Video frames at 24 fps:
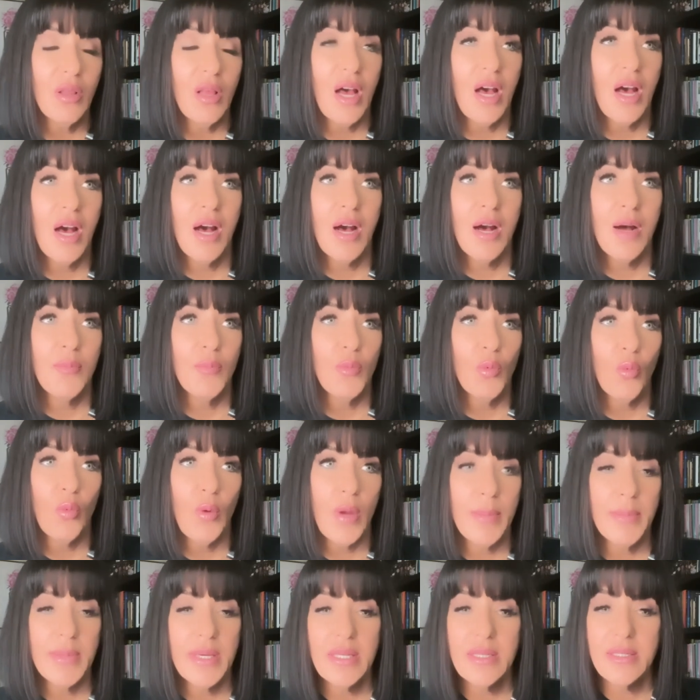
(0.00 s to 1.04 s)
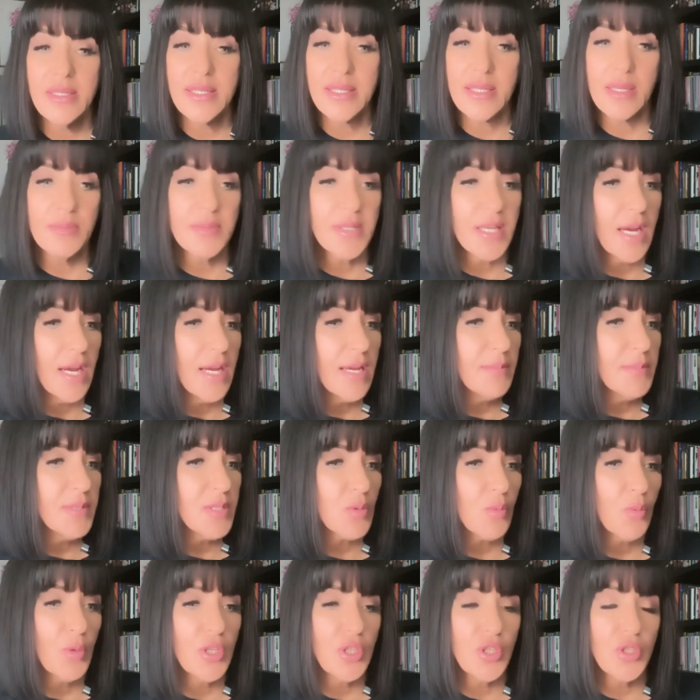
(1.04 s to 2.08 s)
Um, women, sometimes
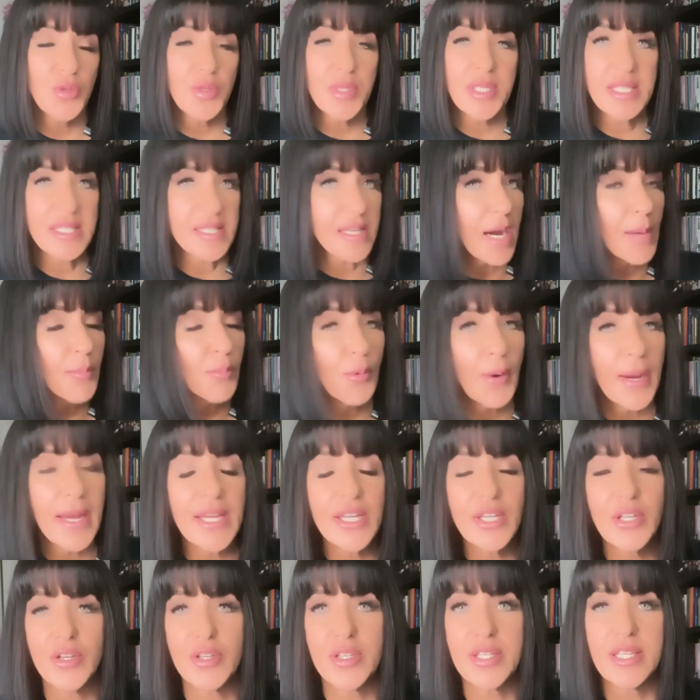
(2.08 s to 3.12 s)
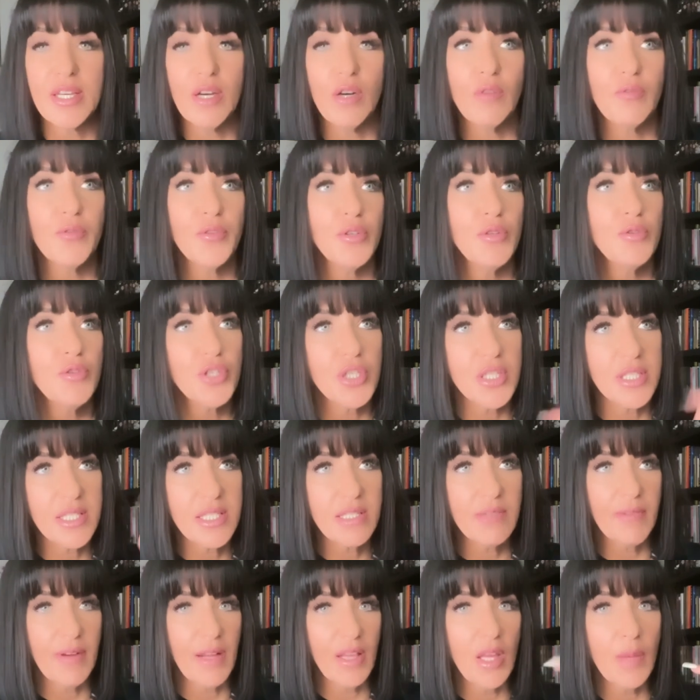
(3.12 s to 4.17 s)
when you stop weighing yourself, you just
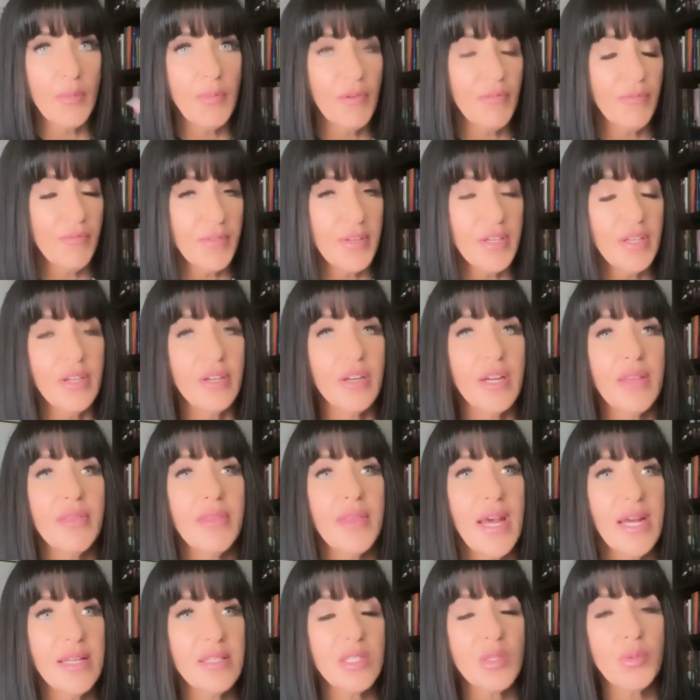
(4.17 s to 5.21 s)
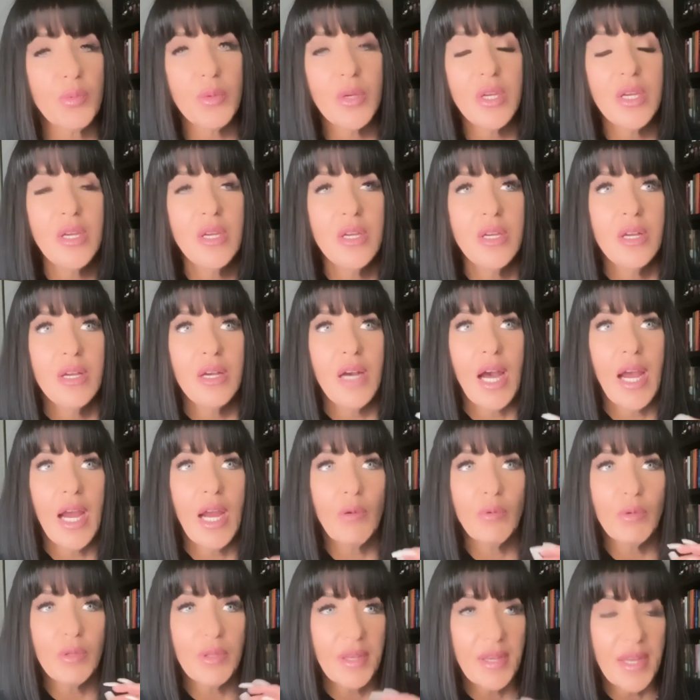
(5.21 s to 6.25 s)
develop a fear. And that's,
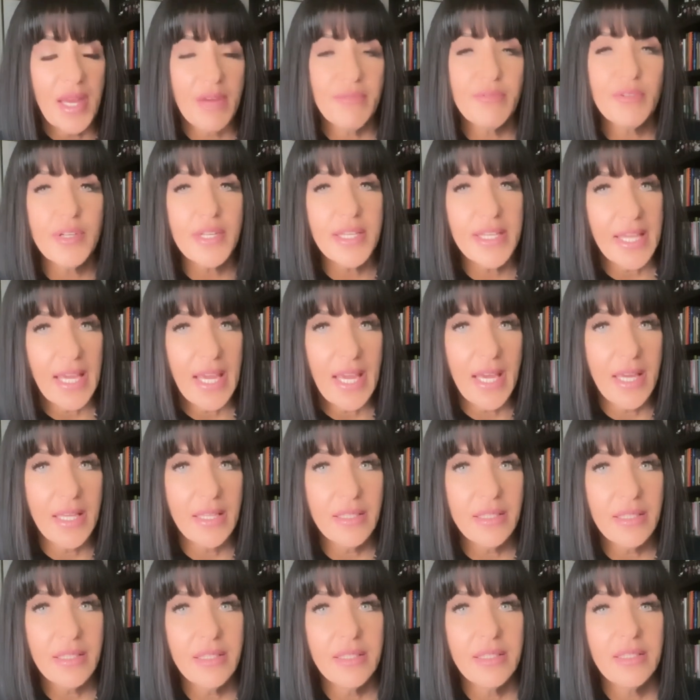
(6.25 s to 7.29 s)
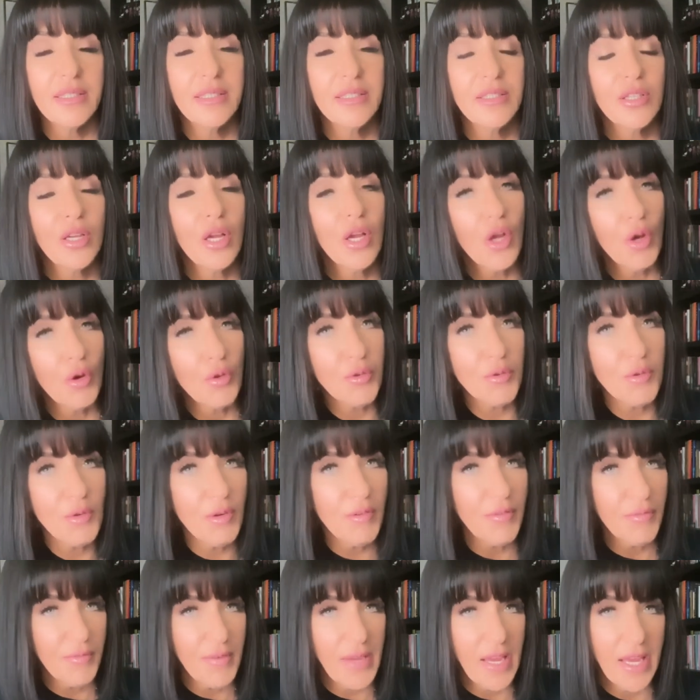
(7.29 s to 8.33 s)
I will never again go through
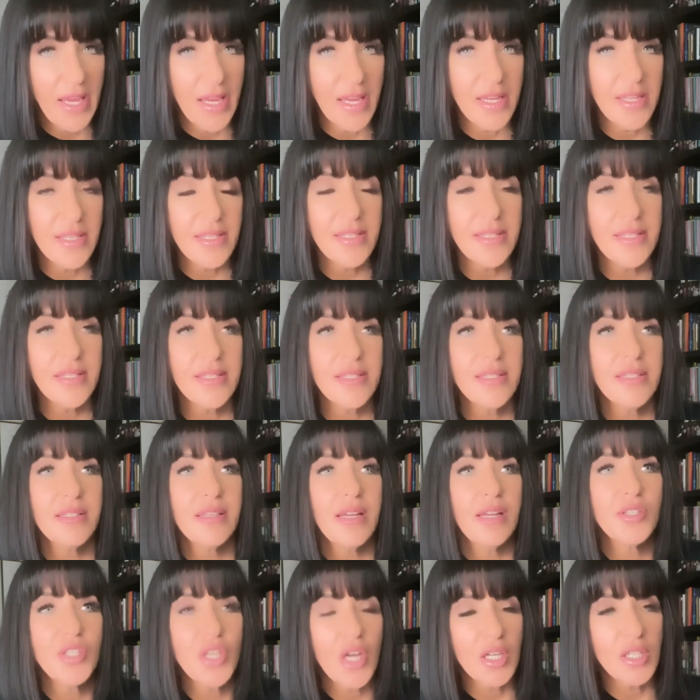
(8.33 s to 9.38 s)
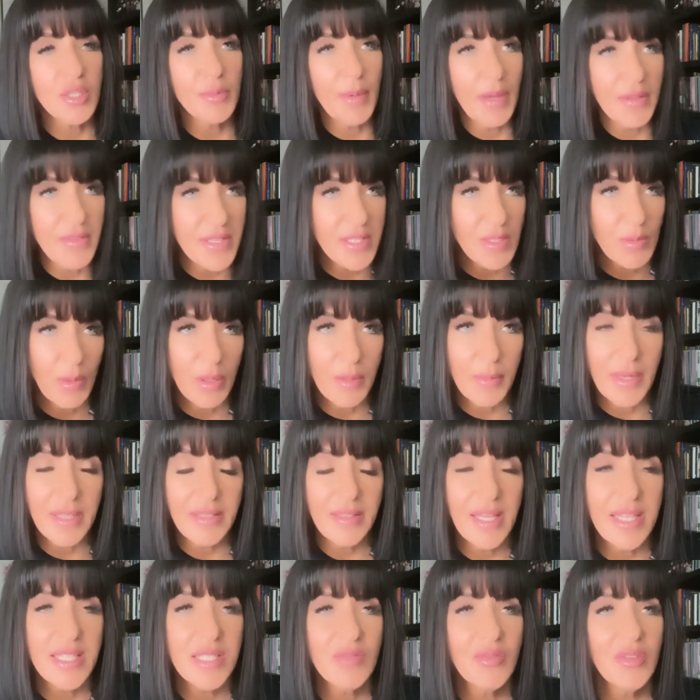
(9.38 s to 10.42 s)
a phase, talked about this in one of my
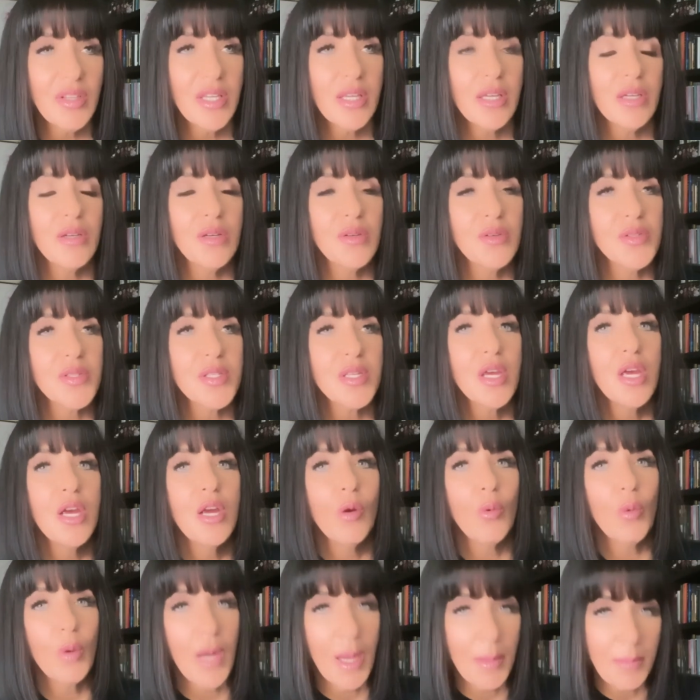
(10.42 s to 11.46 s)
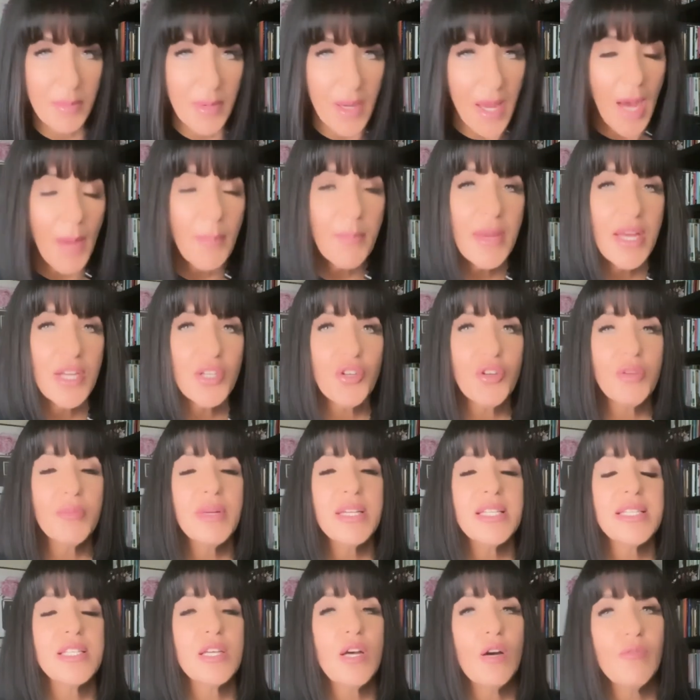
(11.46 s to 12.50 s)
last videos, where I'm not measuring
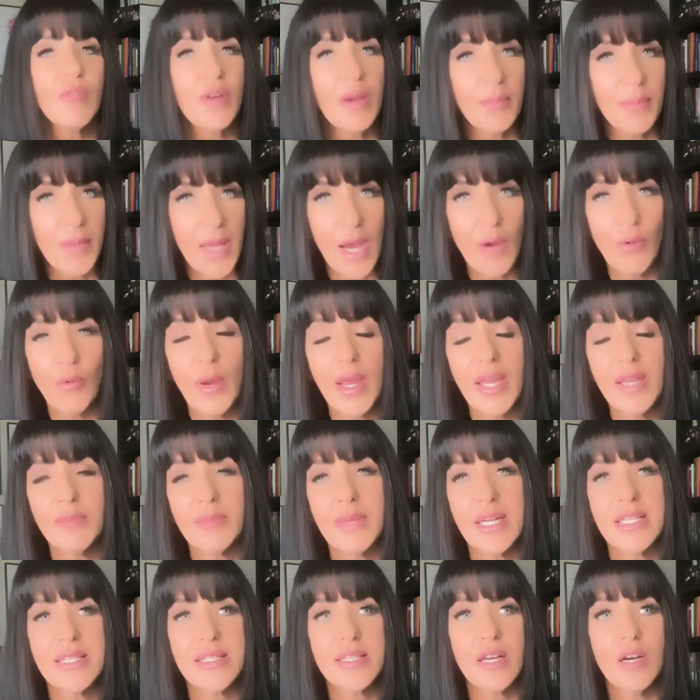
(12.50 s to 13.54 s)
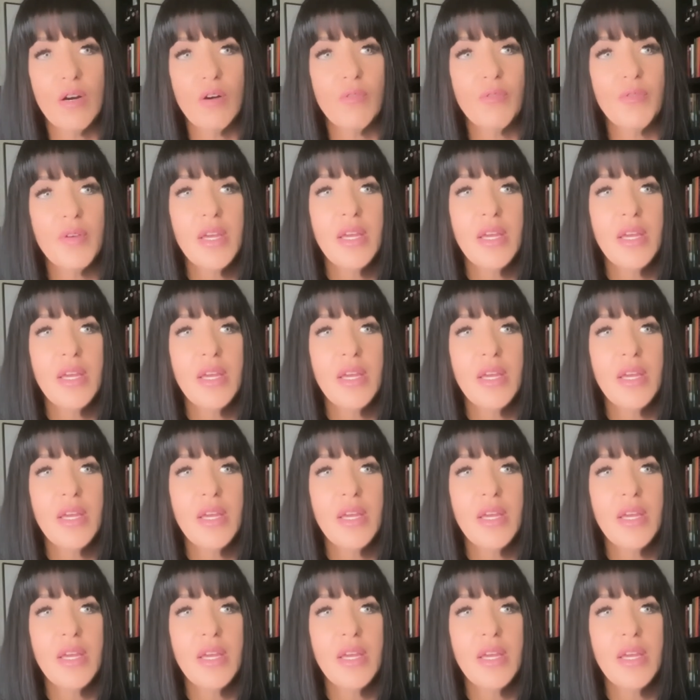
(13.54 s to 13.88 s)
myself, I'm not weighing myself.